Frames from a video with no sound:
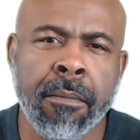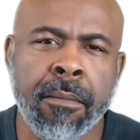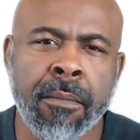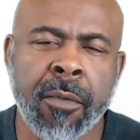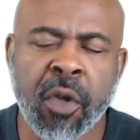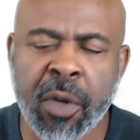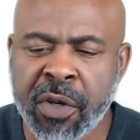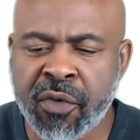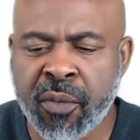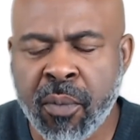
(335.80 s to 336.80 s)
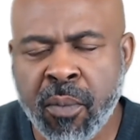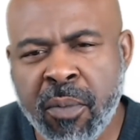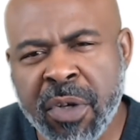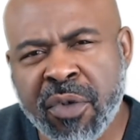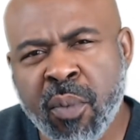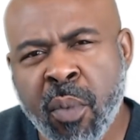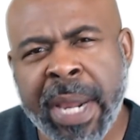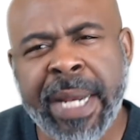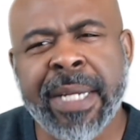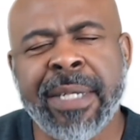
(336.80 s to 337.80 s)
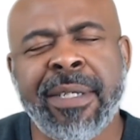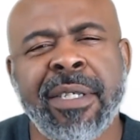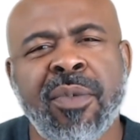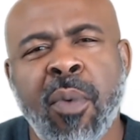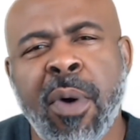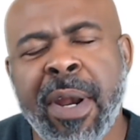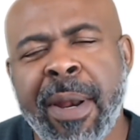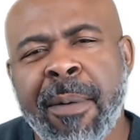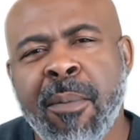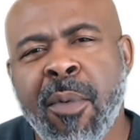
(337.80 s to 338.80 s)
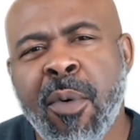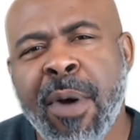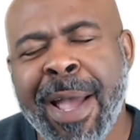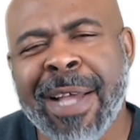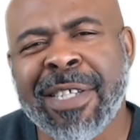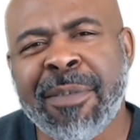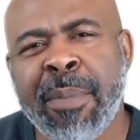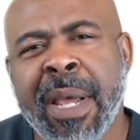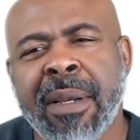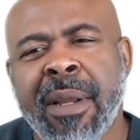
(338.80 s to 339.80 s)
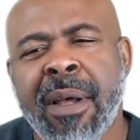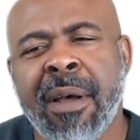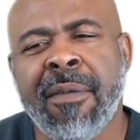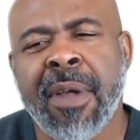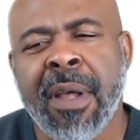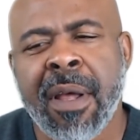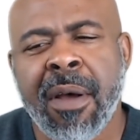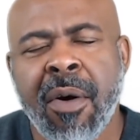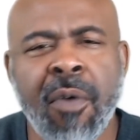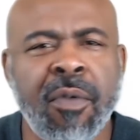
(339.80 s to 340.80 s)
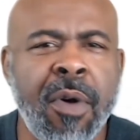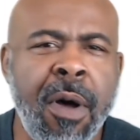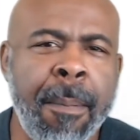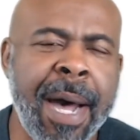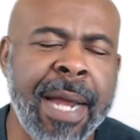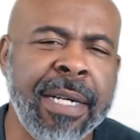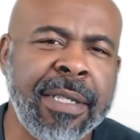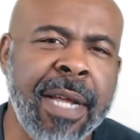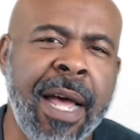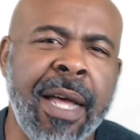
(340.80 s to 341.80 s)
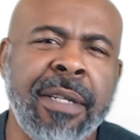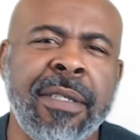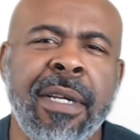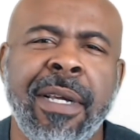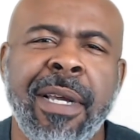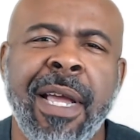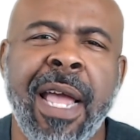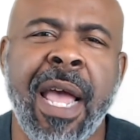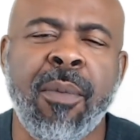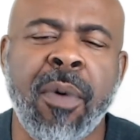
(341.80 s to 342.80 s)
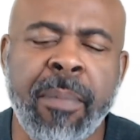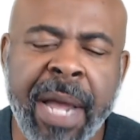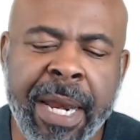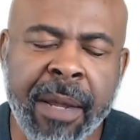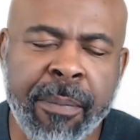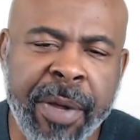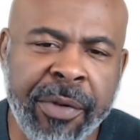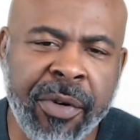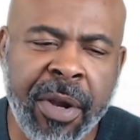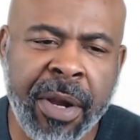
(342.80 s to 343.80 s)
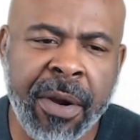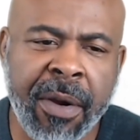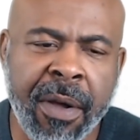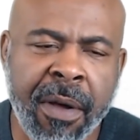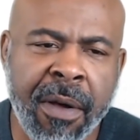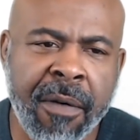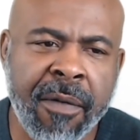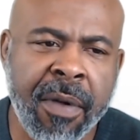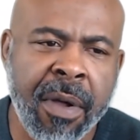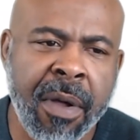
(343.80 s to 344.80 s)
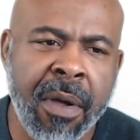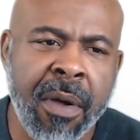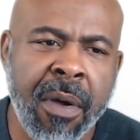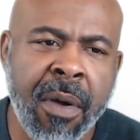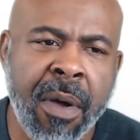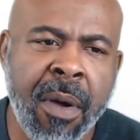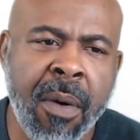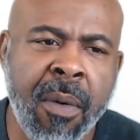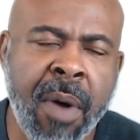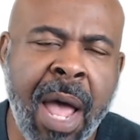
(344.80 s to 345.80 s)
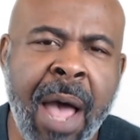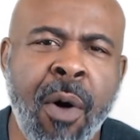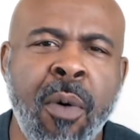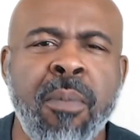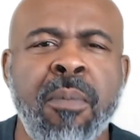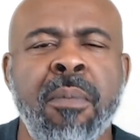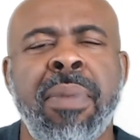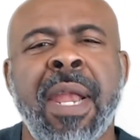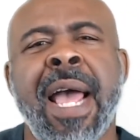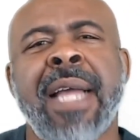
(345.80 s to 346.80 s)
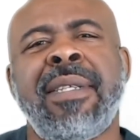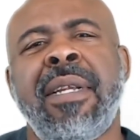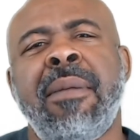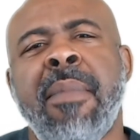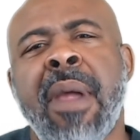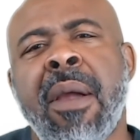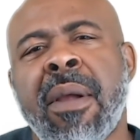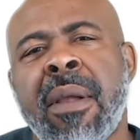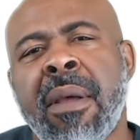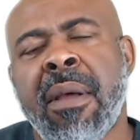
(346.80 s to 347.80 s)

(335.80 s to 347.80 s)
So this weight is just one more aspect of overall body size, and we're painting a picture here of how blacks in America,